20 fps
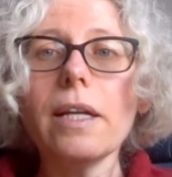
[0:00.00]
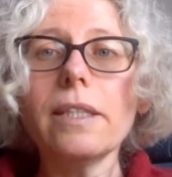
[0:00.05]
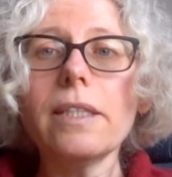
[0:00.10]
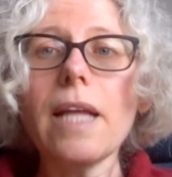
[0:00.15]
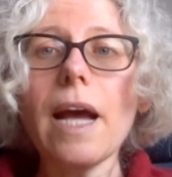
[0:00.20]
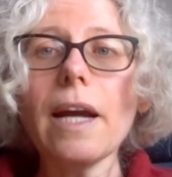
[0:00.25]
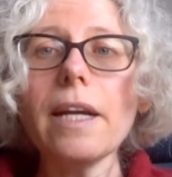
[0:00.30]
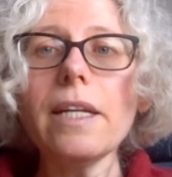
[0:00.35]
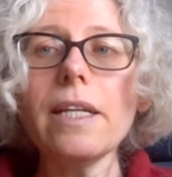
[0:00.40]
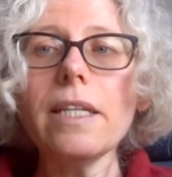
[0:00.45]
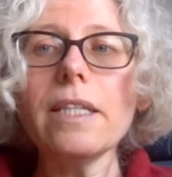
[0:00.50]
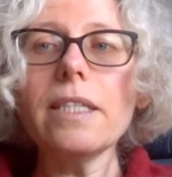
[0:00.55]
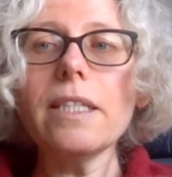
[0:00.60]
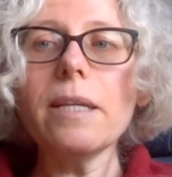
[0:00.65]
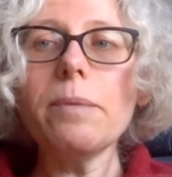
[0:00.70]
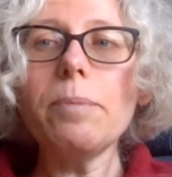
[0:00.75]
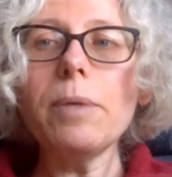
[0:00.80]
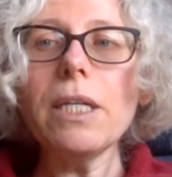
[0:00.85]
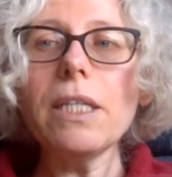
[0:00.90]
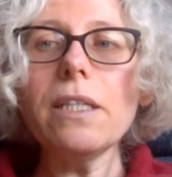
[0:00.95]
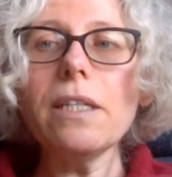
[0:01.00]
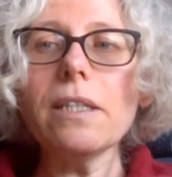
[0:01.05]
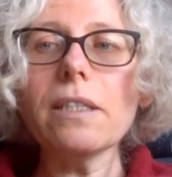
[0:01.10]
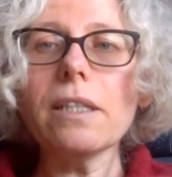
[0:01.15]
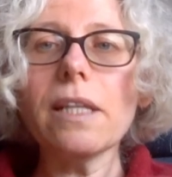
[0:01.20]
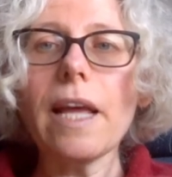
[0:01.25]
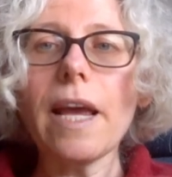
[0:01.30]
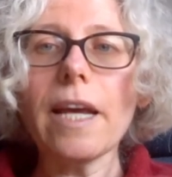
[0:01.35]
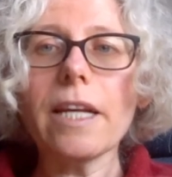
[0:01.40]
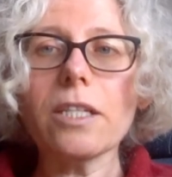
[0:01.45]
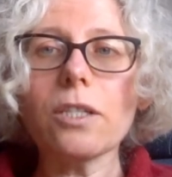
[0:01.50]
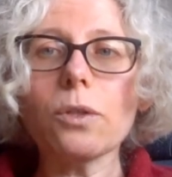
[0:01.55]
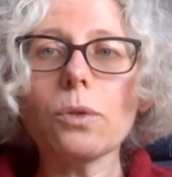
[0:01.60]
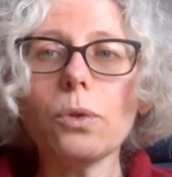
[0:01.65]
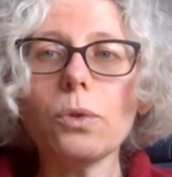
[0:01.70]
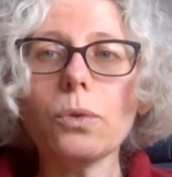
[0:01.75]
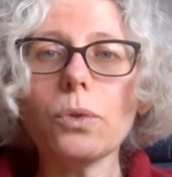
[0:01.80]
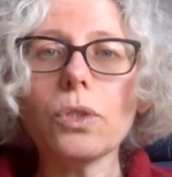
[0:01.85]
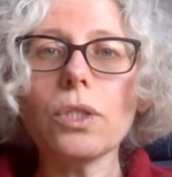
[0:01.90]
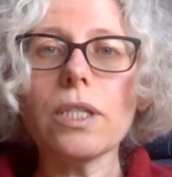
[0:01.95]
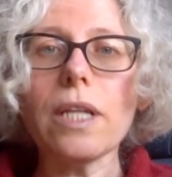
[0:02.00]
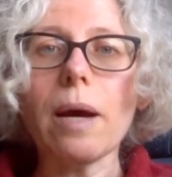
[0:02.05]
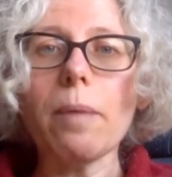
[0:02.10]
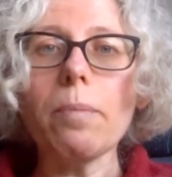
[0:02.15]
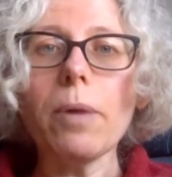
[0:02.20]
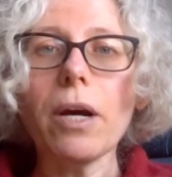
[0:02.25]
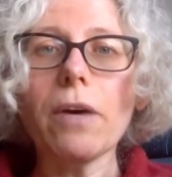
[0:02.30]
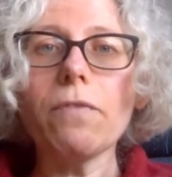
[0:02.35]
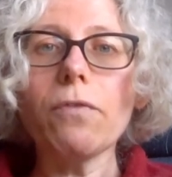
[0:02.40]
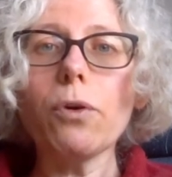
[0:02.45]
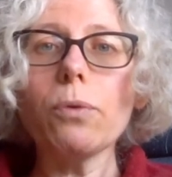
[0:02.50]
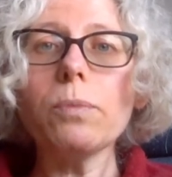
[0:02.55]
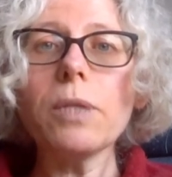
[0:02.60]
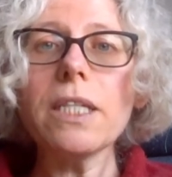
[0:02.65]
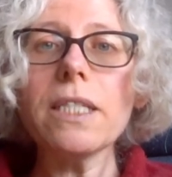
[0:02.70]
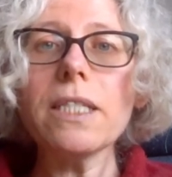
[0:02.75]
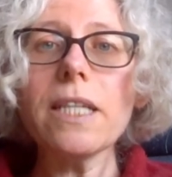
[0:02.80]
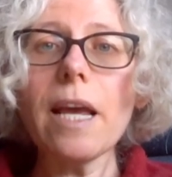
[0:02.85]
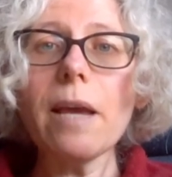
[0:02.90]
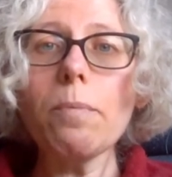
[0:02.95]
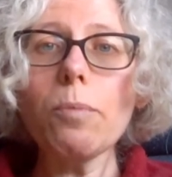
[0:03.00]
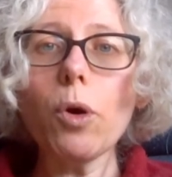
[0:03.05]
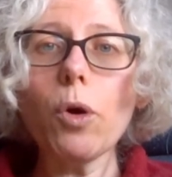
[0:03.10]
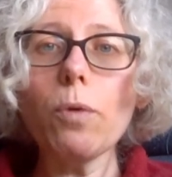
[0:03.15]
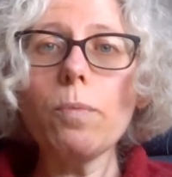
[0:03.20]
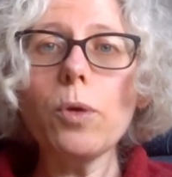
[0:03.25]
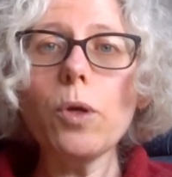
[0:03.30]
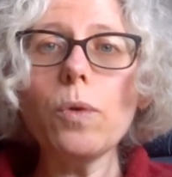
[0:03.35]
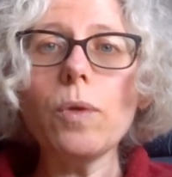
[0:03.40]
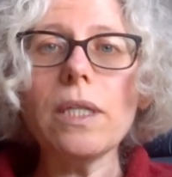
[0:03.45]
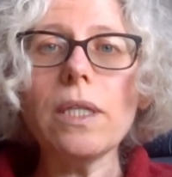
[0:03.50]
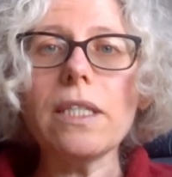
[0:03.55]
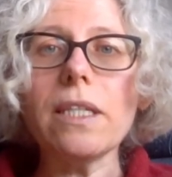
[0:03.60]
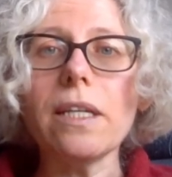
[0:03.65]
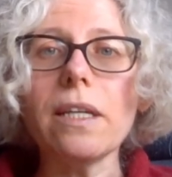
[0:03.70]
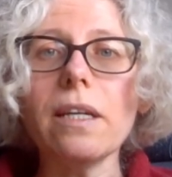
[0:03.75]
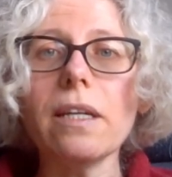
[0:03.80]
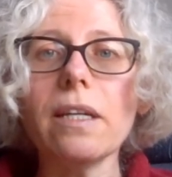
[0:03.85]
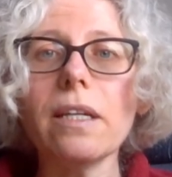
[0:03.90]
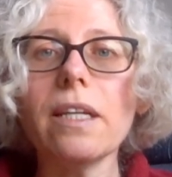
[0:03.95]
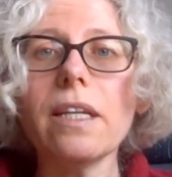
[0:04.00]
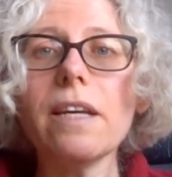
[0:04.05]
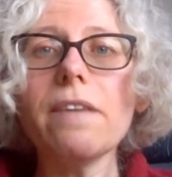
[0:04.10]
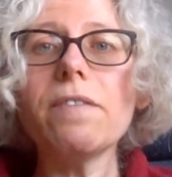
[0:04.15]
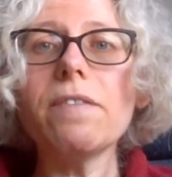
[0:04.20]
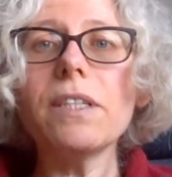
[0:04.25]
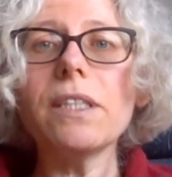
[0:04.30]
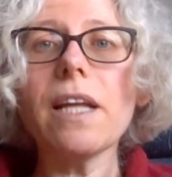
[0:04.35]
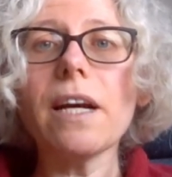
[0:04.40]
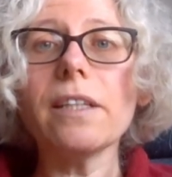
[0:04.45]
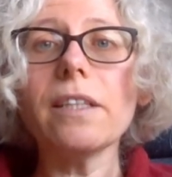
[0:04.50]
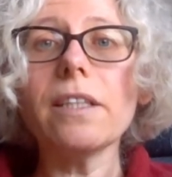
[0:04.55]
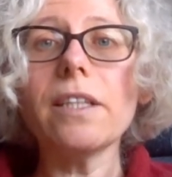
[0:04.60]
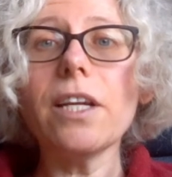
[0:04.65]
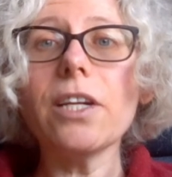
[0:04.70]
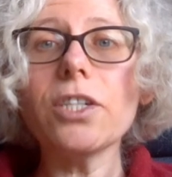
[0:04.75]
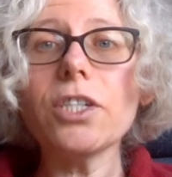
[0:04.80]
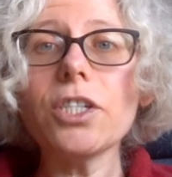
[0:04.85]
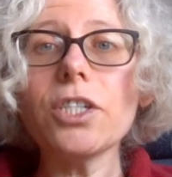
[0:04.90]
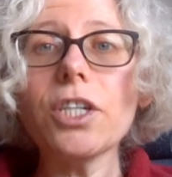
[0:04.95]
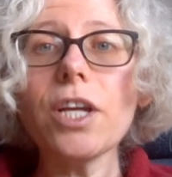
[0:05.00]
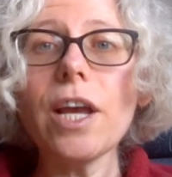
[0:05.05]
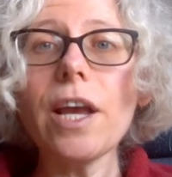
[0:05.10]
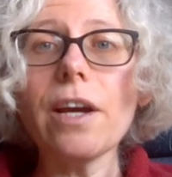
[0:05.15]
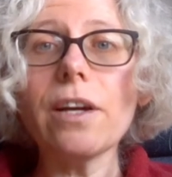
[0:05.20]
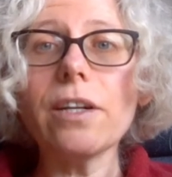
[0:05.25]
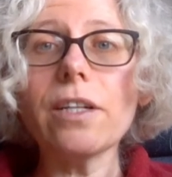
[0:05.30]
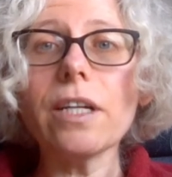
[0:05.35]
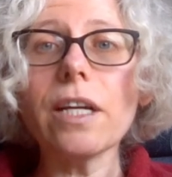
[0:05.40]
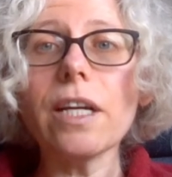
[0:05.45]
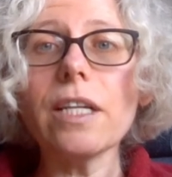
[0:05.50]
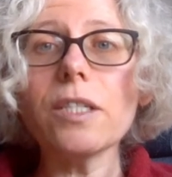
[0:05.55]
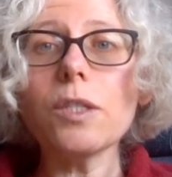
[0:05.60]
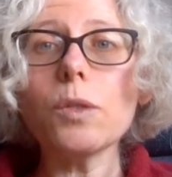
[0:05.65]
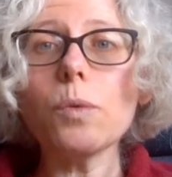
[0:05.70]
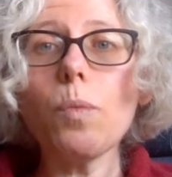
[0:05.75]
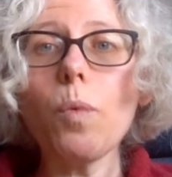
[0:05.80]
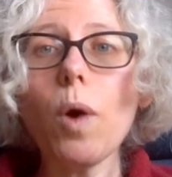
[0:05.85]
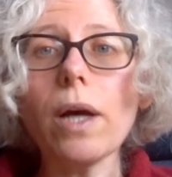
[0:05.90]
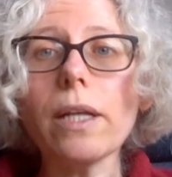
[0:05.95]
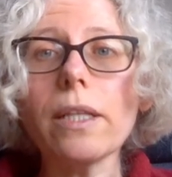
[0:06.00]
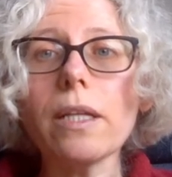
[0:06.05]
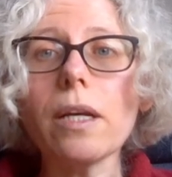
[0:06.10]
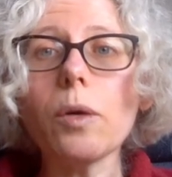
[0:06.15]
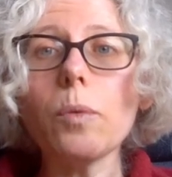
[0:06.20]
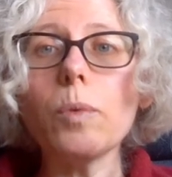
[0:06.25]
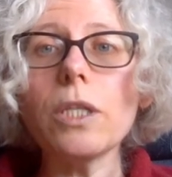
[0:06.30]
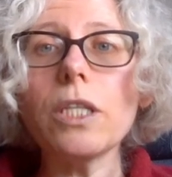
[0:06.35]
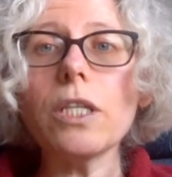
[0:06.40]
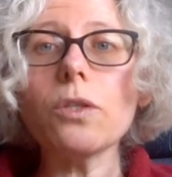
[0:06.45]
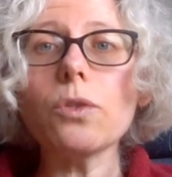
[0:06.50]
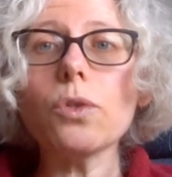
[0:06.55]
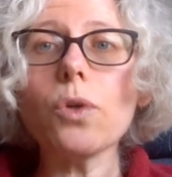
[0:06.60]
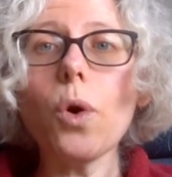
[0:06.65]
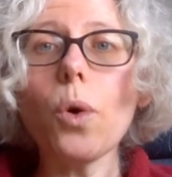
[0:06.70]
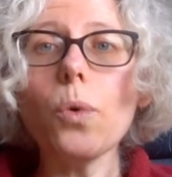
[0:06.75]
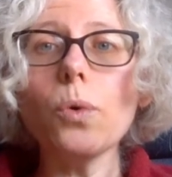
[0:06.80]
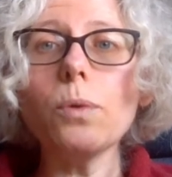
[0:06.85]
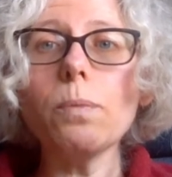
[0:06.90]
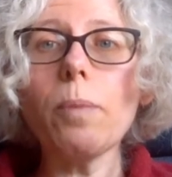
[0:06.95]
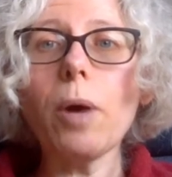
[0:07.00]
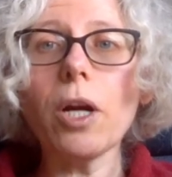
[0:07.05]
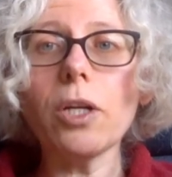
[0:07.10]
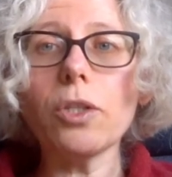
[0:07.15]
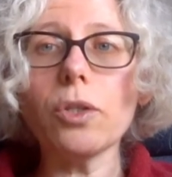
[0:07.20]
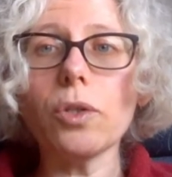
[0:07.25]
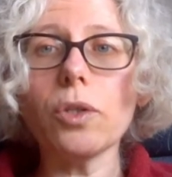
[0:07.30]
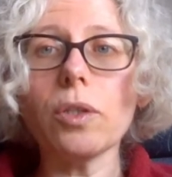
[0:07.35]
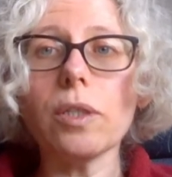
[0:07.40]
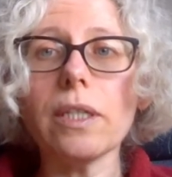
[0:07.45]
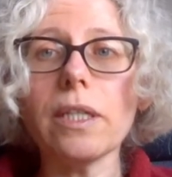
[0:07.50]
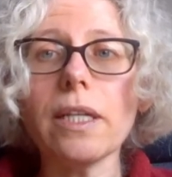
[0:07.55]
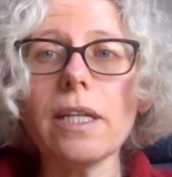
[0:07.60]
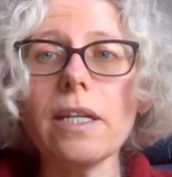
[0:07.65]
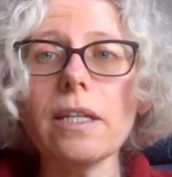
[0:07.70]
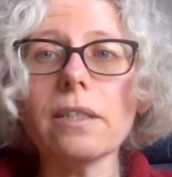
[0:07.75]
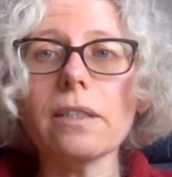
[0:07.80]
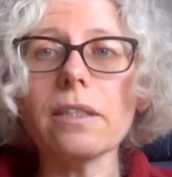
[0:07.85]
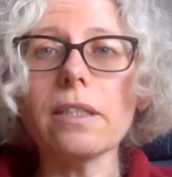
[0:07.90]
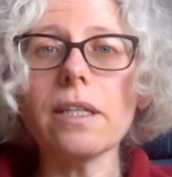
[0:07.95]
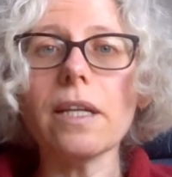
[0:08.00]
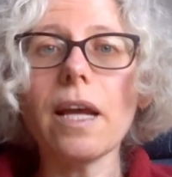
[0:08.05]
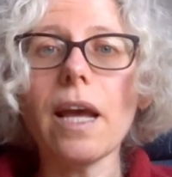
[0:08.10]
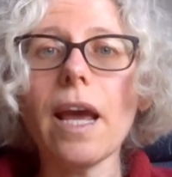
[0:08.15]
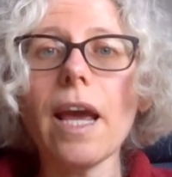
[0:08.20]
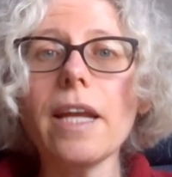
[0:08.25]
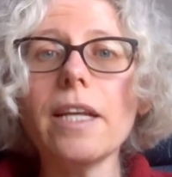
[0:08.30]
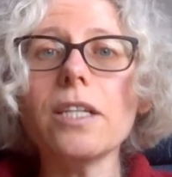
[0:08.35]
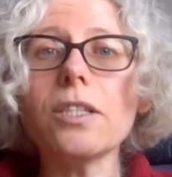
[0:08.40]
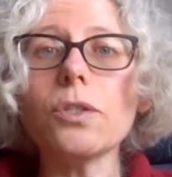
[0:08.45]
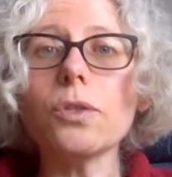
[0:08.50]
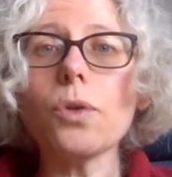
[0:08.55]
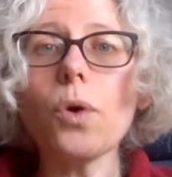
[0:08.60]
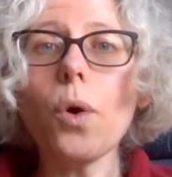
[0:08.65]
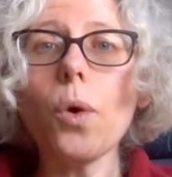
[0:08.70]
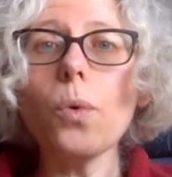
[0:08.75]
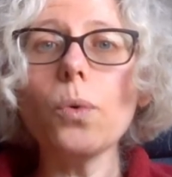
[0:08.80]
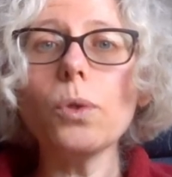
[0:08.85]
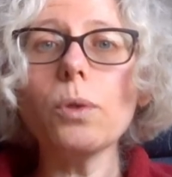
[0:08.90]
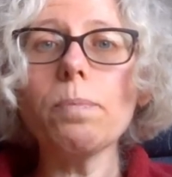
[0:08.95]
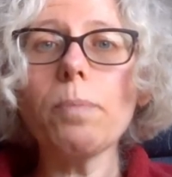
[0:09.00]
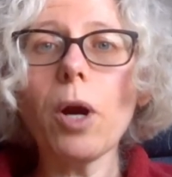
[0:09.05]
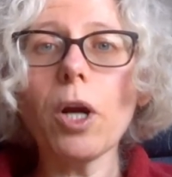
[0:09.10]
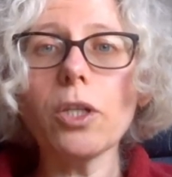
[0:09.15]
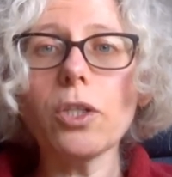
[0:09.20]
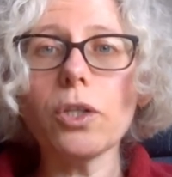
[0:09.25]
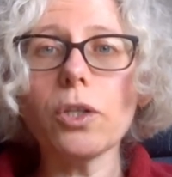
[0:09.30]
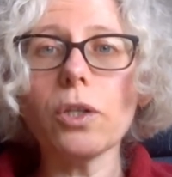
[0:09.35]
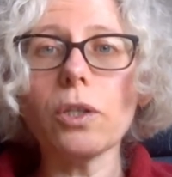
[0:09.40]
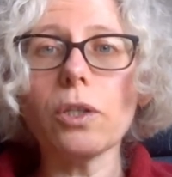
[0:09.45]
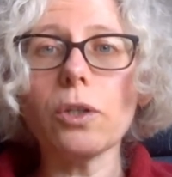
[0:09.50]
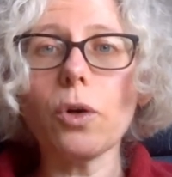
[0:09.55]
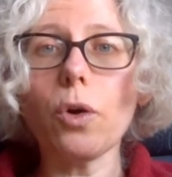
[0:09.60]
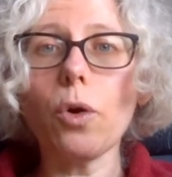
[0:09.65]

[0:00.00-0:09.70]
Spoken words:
Then it immediately excludes them from the same community, given that their share is one with its own particular guilt and its own particular